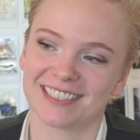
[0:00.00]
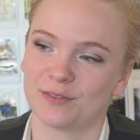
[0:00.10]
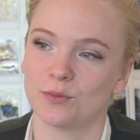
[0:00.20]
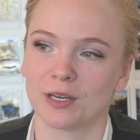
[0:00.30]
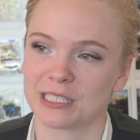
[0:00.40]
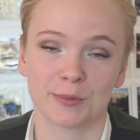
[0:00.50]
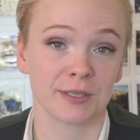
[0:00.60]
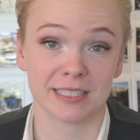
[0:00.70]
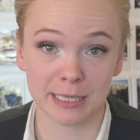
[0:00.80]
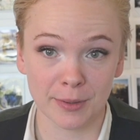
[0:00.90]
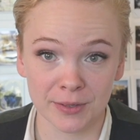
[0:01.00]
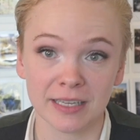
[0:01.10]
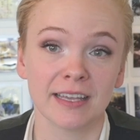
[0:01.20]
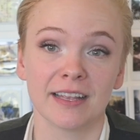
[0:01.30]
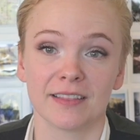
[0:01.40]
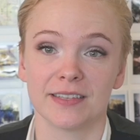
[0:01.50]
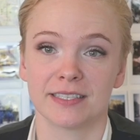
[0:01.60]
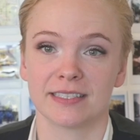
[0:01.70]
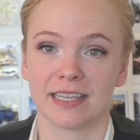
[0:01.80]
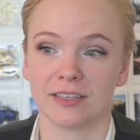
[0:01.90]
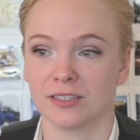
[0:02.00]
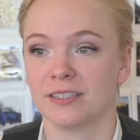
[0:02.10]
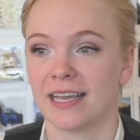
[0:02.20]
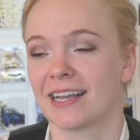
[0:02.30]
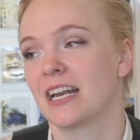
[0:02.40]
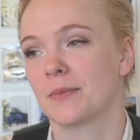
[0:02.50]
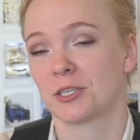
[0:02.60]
If you want to support Cinemot, this is a good economic